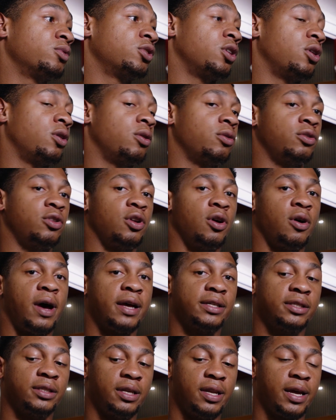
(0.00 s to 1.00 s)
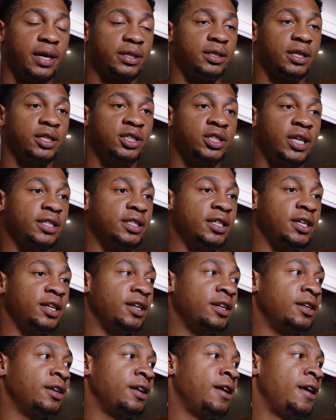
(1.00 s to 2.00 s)
So, you know, I sit next to JT
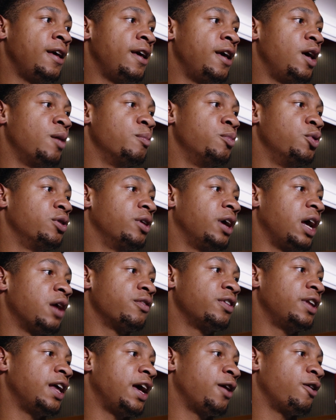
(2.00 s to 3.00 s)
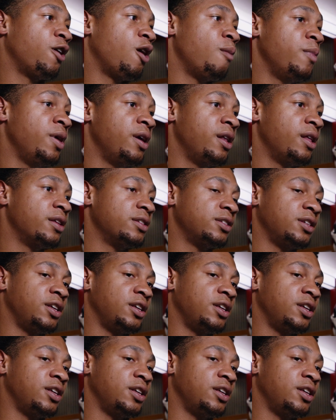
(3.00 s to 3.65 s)
and Budda every day in our meetings.